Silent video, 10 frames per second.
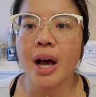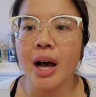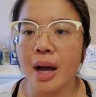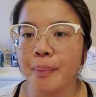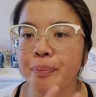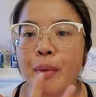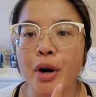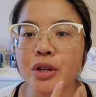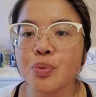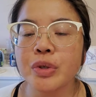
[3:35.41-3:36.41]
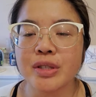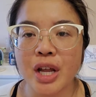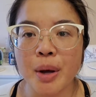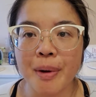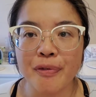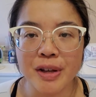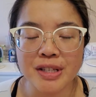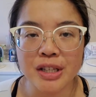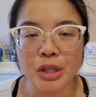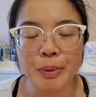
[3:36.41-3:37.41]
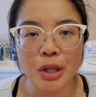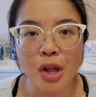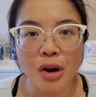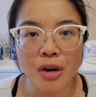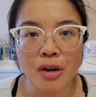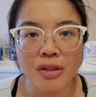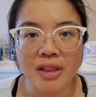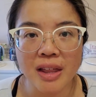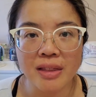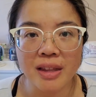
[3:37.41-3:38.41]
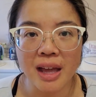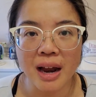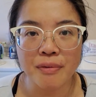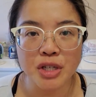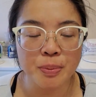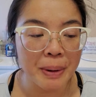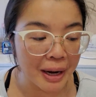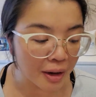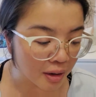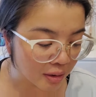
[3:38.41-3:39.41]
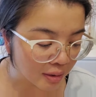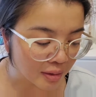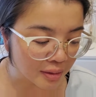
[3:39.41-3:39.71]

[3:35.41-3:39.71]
marks will stay on my face a little bit longer than the average bear,